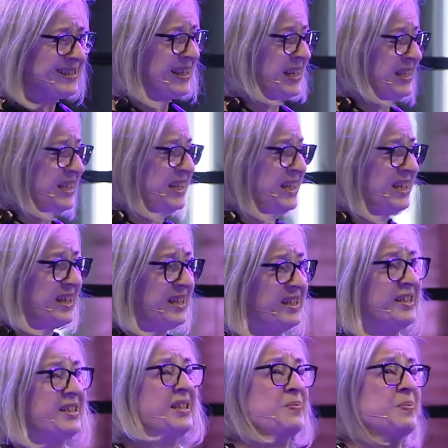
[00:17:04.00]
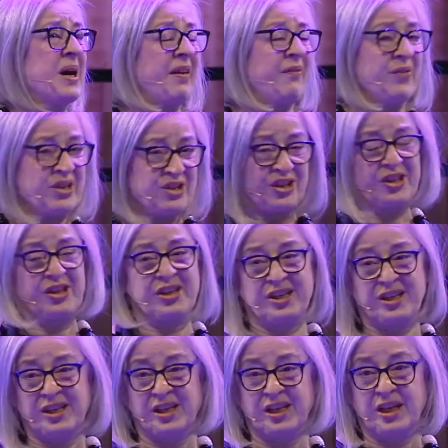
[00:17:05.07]
said, this is my vision,
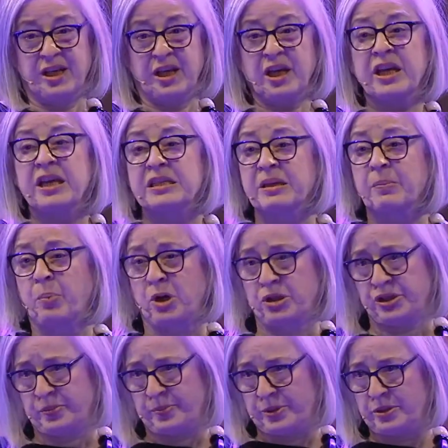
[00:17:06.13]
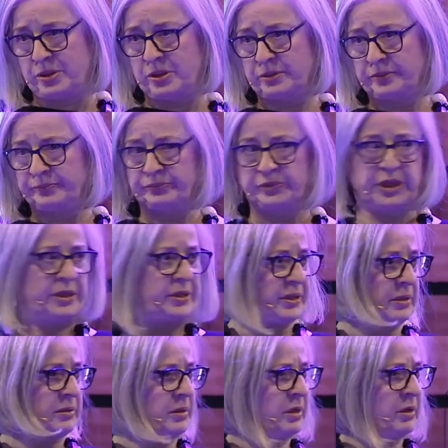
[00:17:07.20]
is it possible? And he said,